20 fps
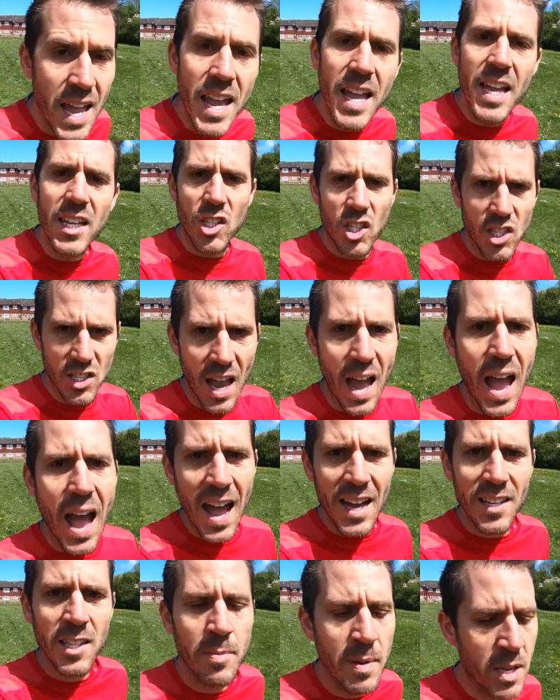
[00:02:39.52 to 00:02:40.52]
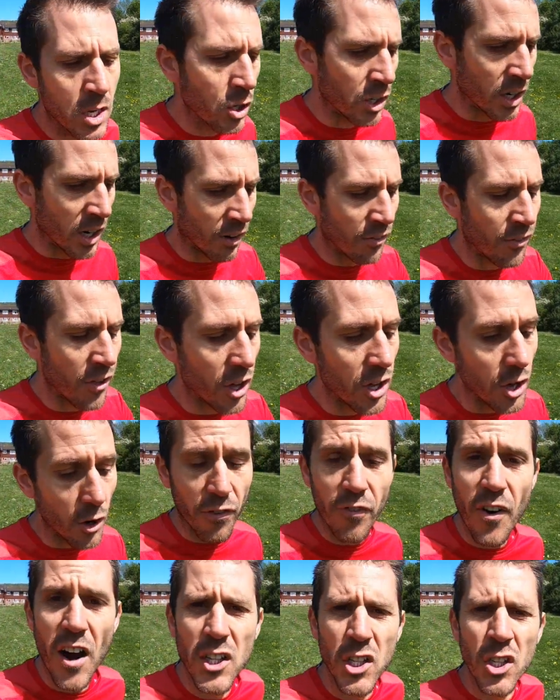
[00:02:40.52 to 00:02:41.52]
Each set has to be good enough that you're
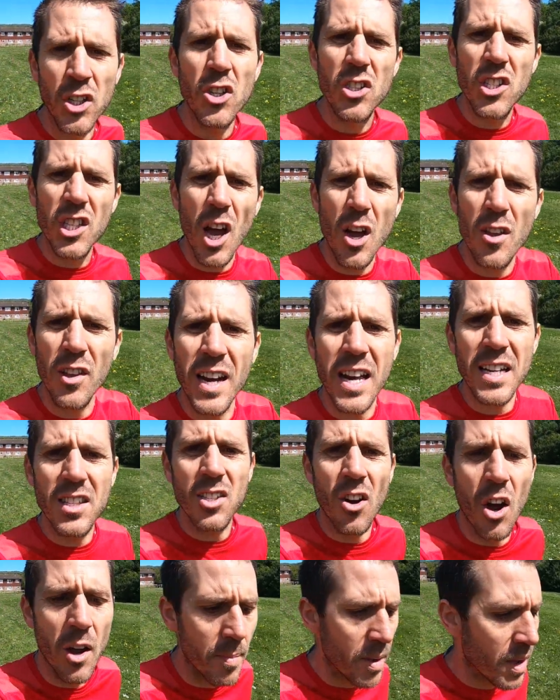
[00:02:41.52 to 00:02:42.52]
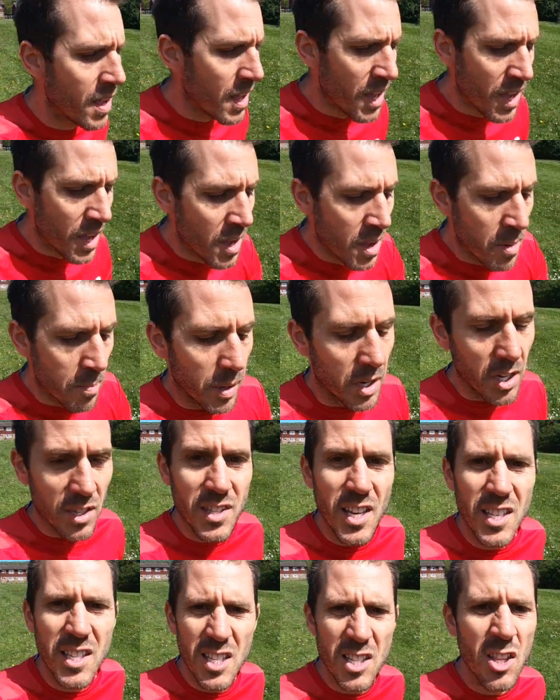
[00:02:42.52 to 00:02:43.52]
fresh and good to go the next time,
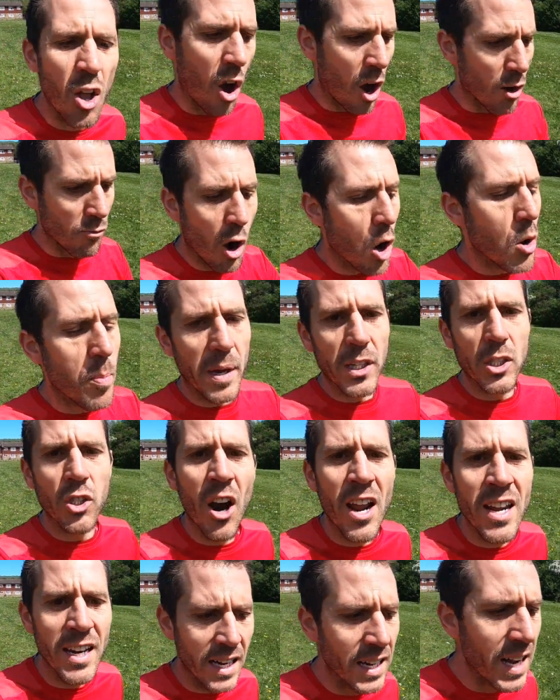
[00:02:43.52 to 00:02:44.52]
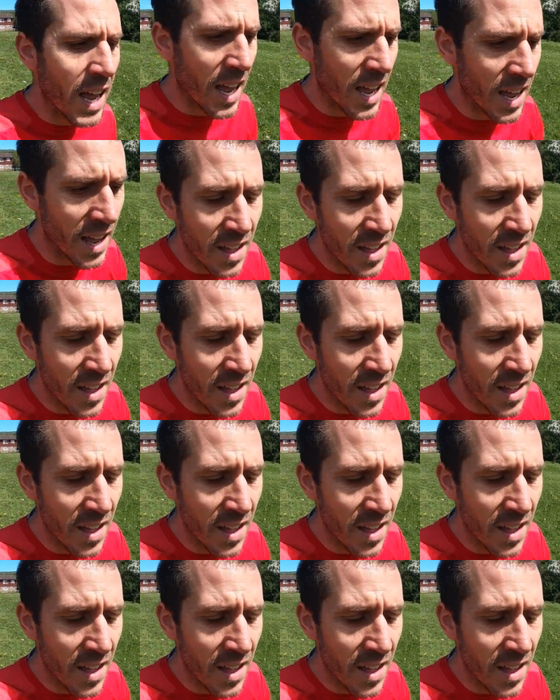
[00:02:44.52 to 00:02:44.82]
because this is not aerobic training.